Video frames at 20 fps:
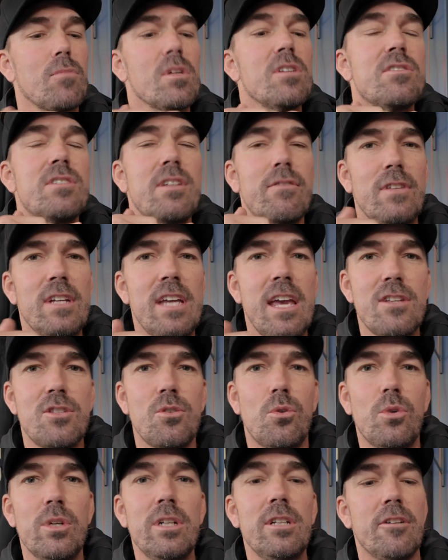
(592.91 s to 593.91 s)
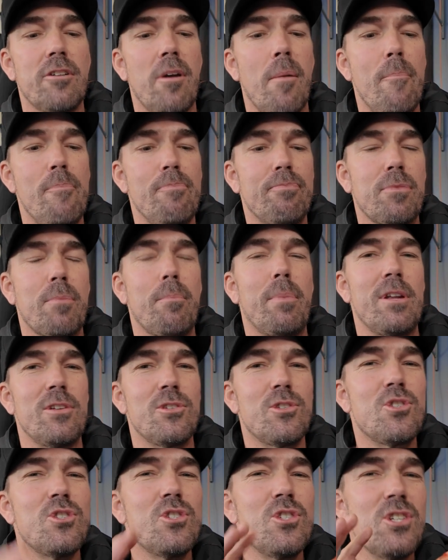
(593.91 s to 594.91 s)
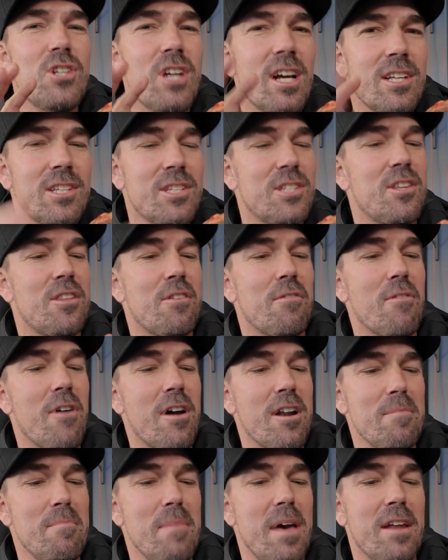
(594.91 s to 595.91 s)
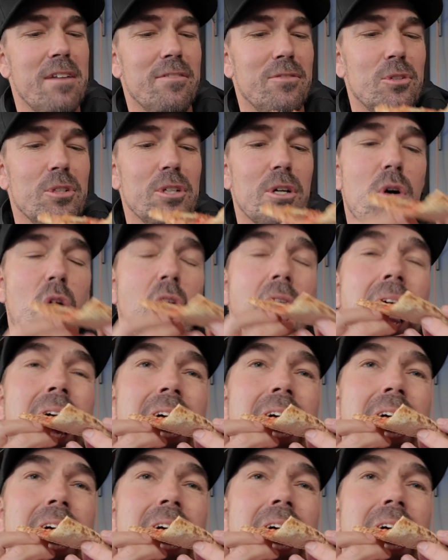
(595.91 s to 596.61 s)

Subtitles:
This definitely has oil on it, but it's just the right amount of oil.